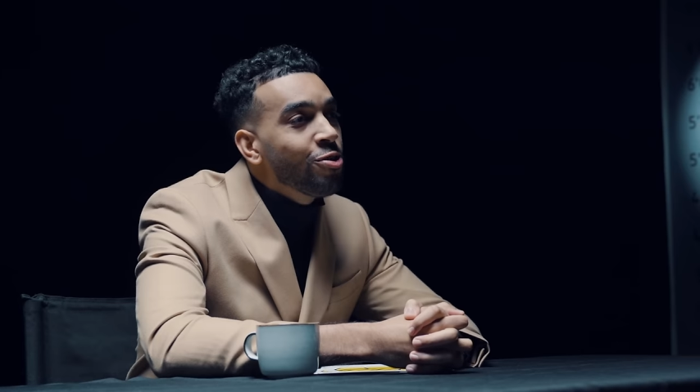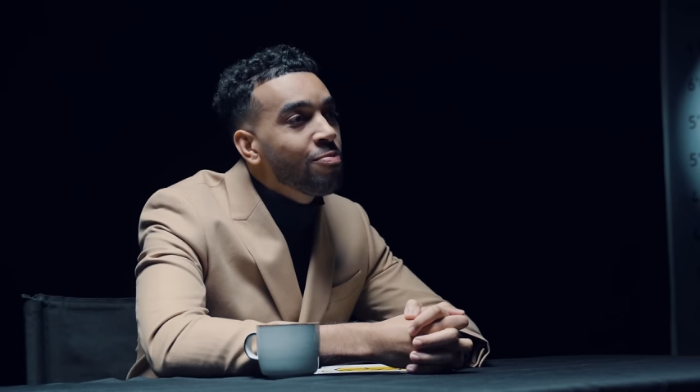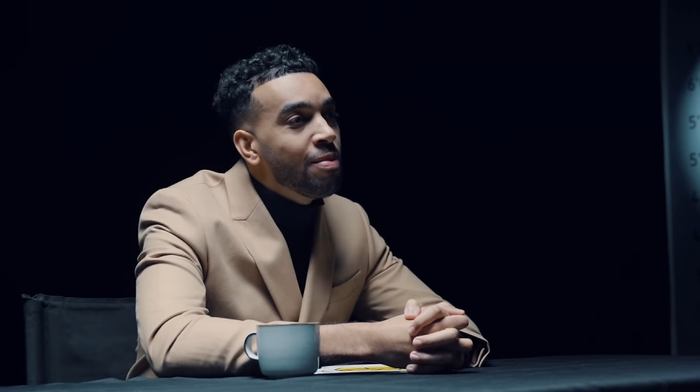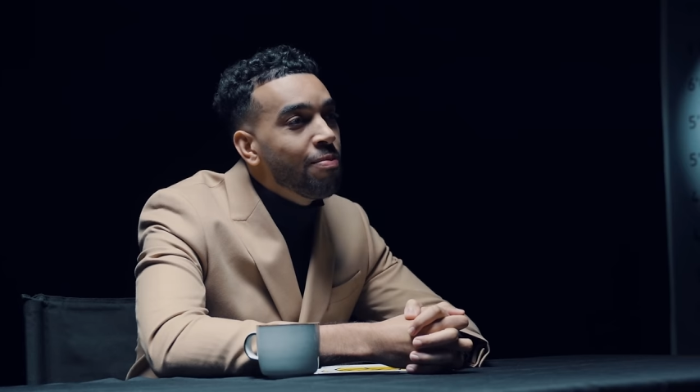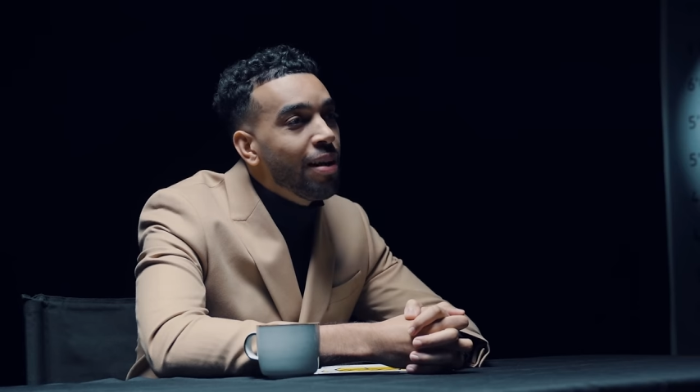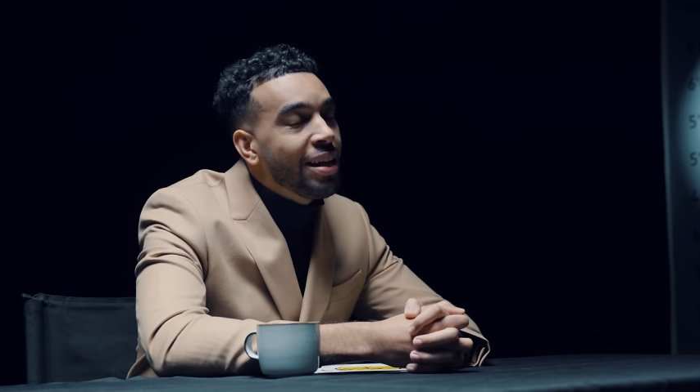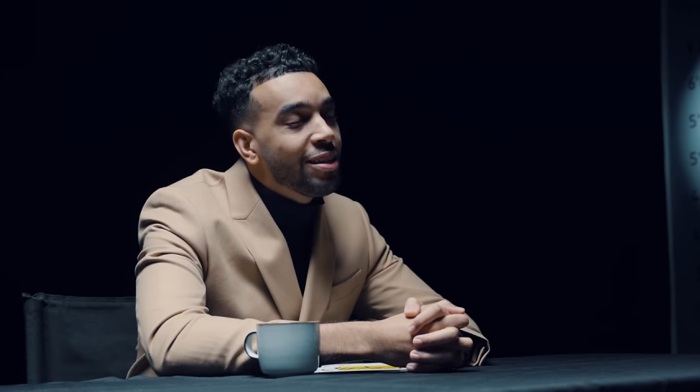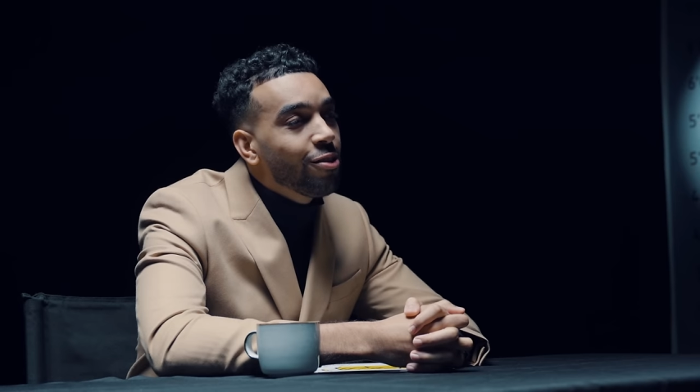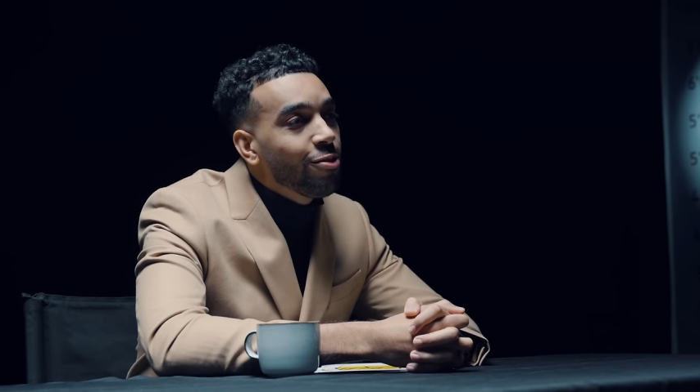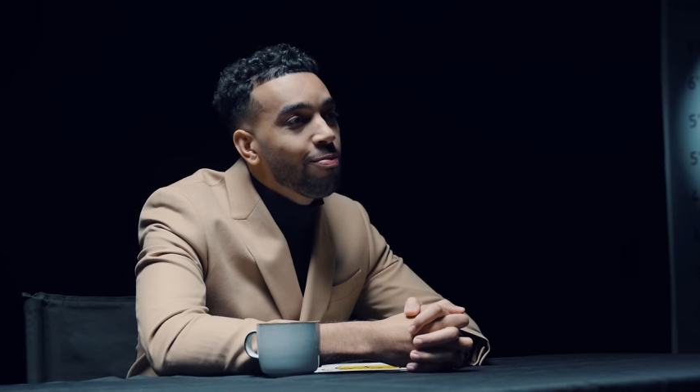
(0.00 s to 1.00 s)
just been playing
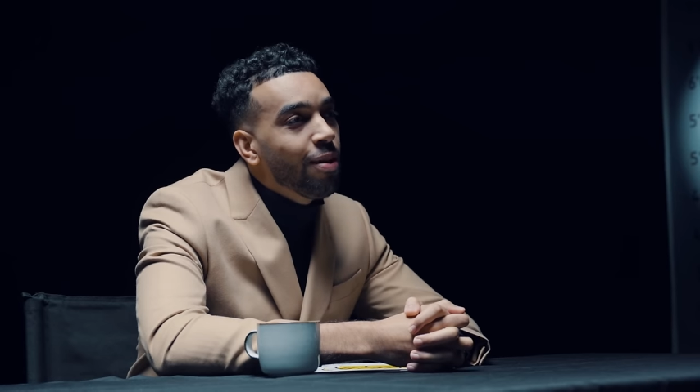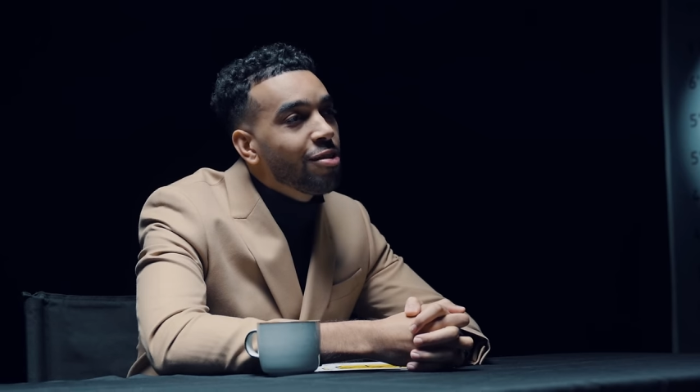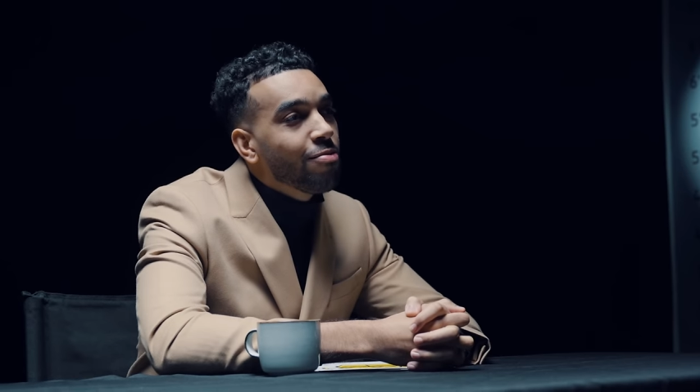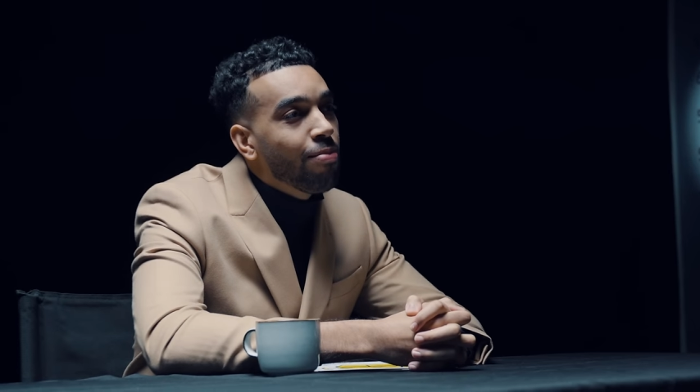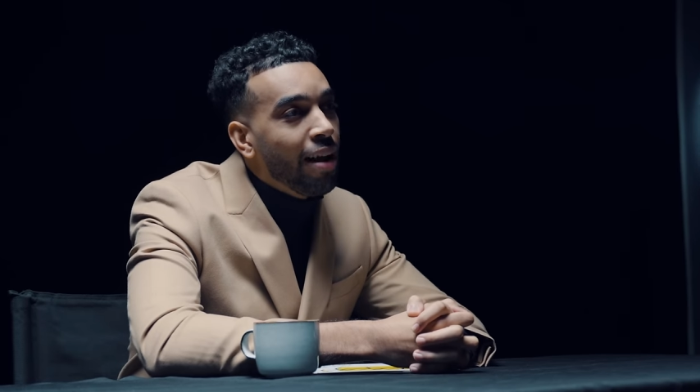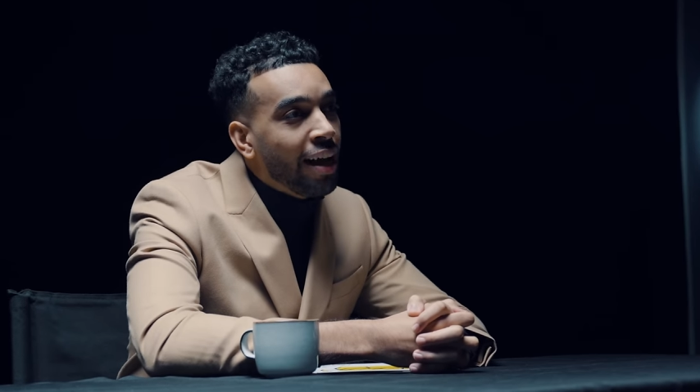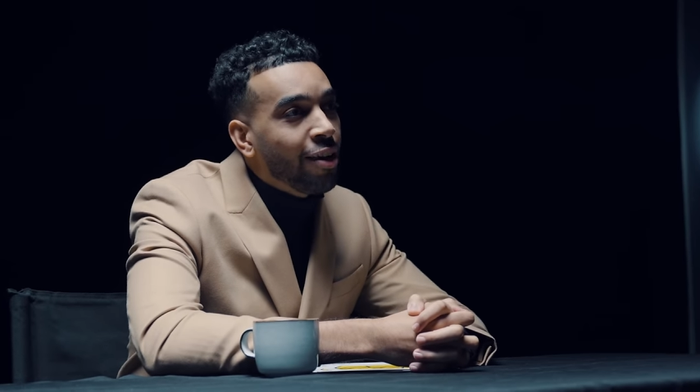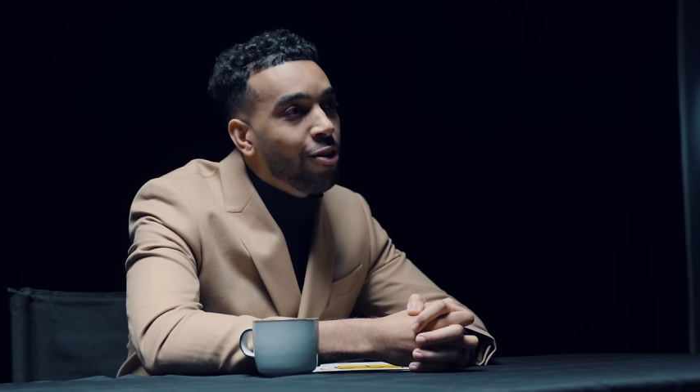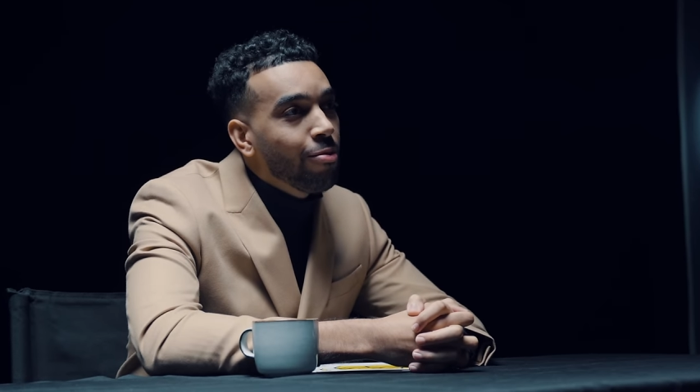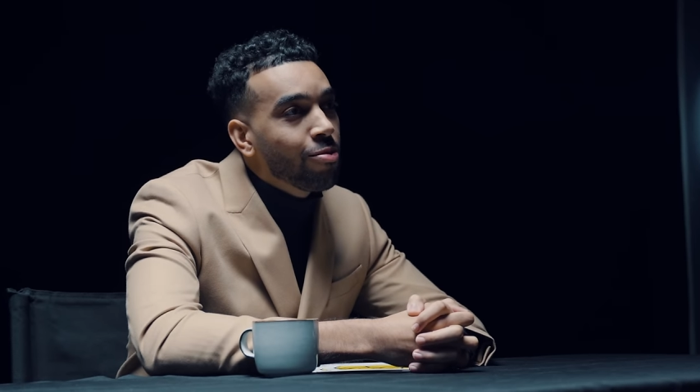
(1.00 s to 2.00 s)
too much
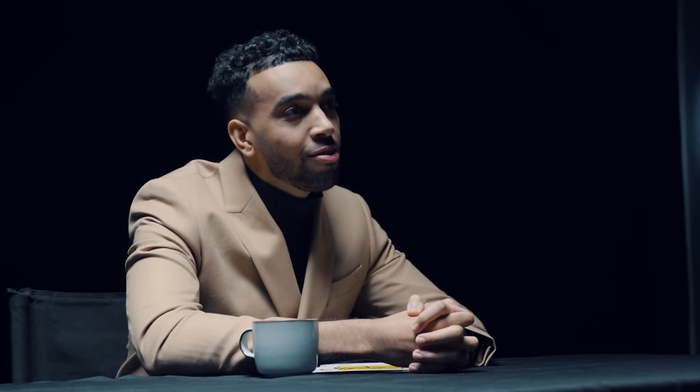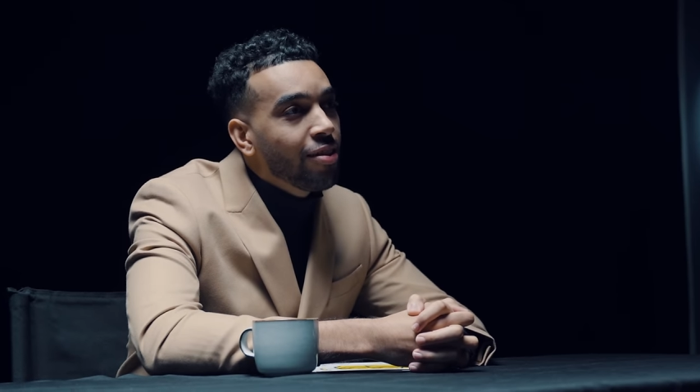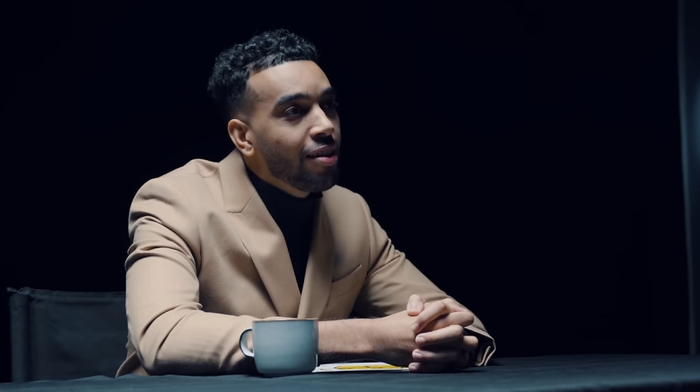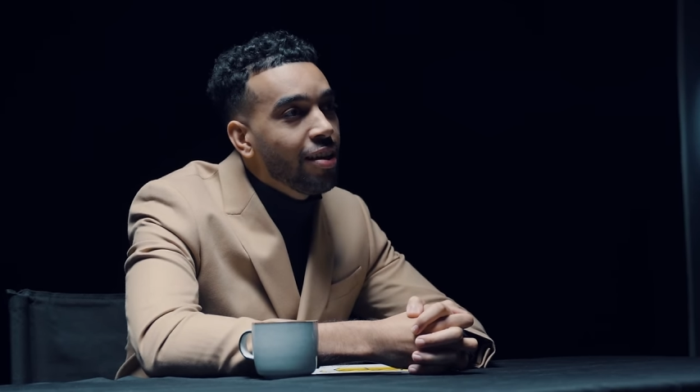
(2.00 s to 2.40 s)
Black Ops,